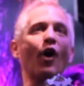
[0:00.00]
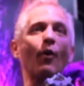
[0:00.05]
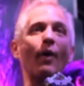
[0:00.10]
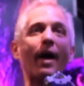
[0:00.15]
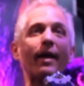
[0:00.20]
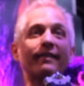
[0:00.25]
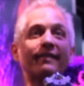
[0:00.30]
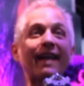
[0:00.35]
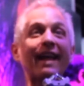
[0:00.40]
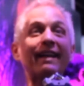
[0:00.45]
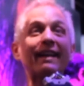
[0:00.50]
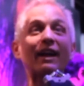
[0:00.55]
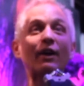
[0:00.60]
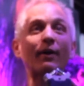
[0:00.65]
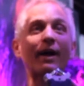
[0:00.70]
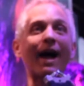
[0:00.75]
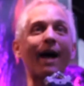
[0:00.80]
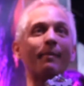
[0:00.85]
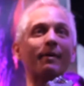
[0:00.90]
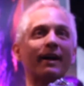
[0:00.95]
So at San
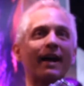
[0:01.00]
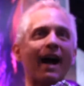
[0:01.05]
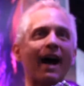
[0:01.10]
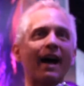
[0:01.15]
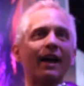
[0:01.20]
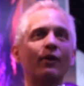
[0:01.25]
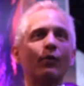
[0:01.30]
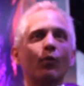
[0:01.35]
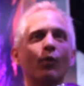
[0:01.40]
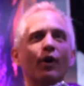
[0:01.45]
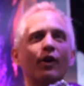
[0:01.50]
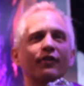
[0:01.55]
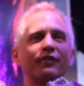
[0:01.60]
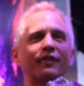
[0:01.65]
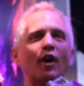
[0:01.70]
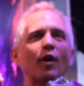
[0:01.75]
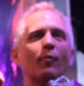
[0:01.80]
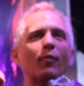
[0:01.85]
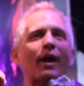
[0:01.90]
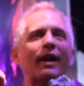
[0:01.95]
Diego Comic-Con, we're
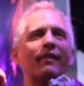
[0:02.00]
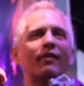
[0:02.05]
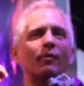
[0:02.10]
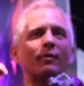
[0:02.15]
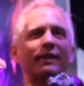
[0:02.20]
celebrating